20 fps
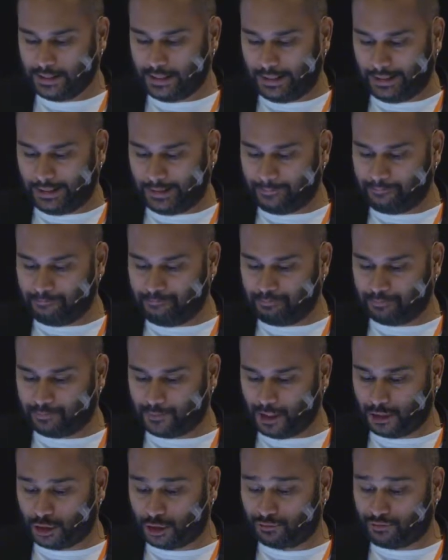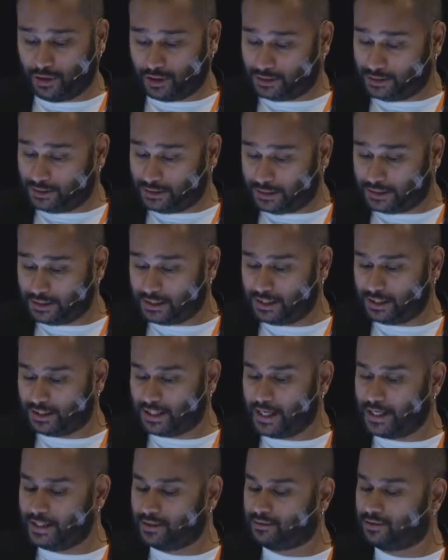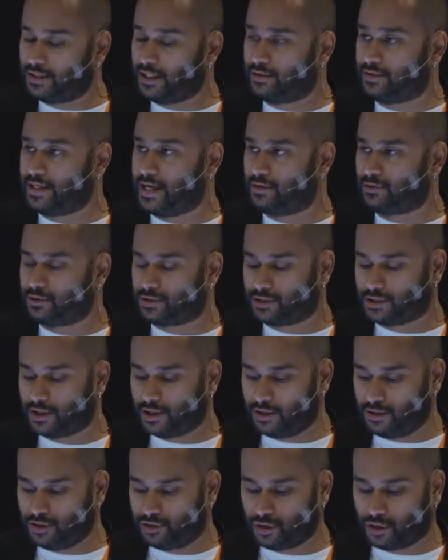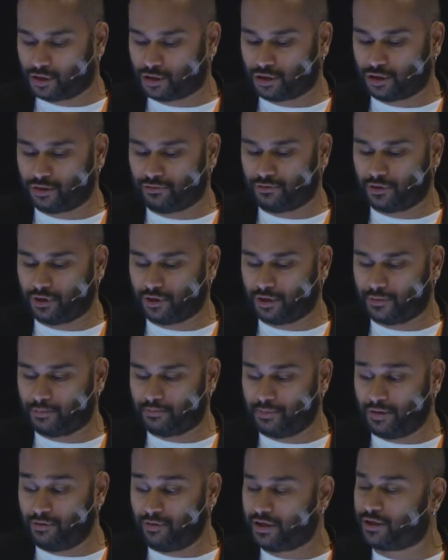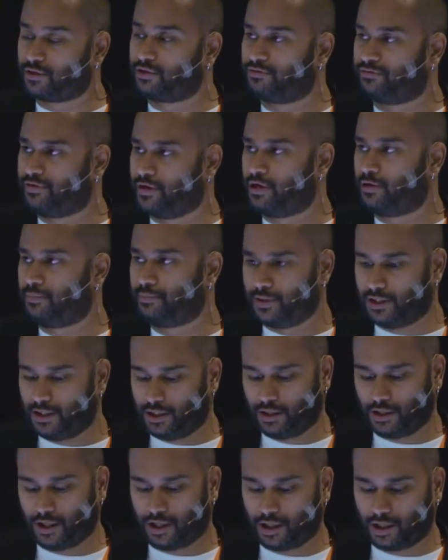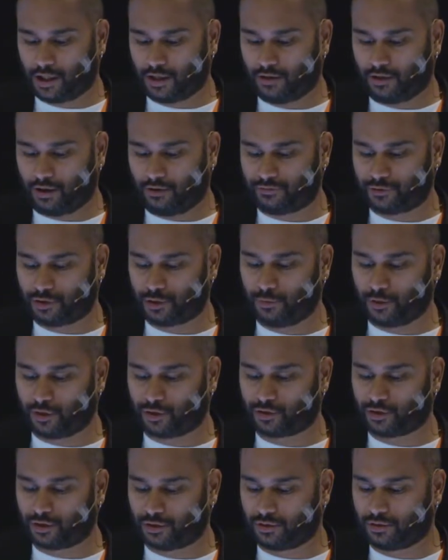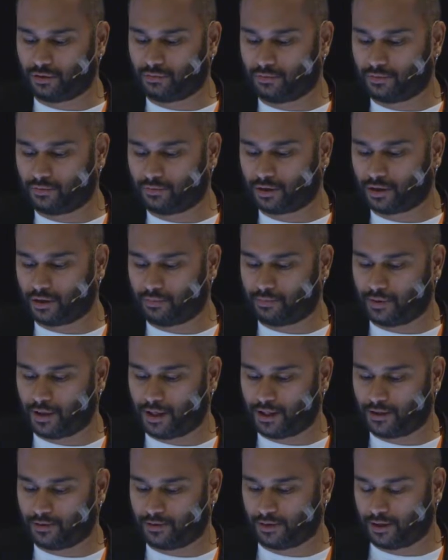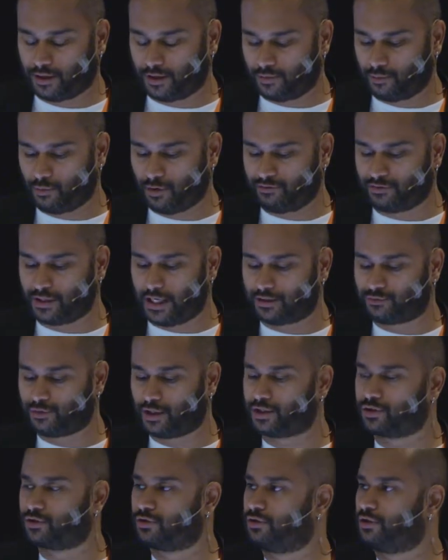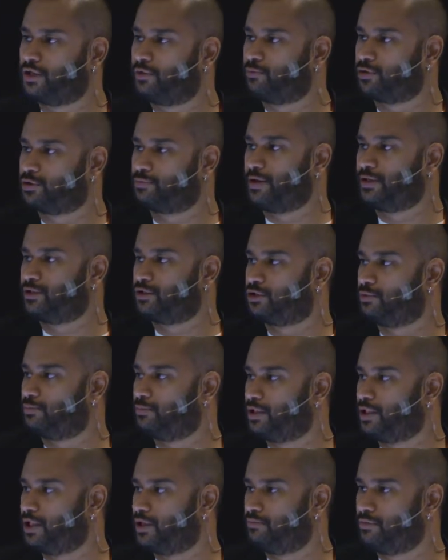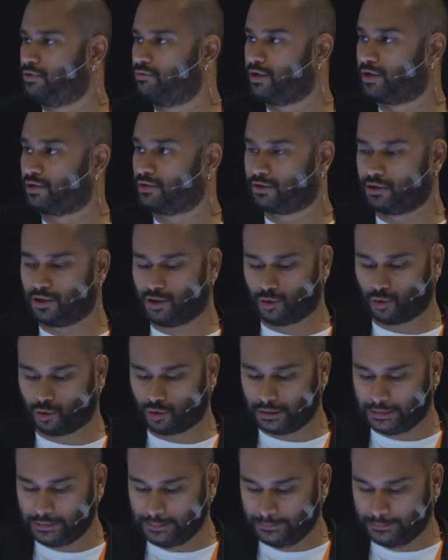In 2016 again, they announced the introduction of a miracle therapy of Suboxone combined with naltrexone, and was meant to be a miracle cure.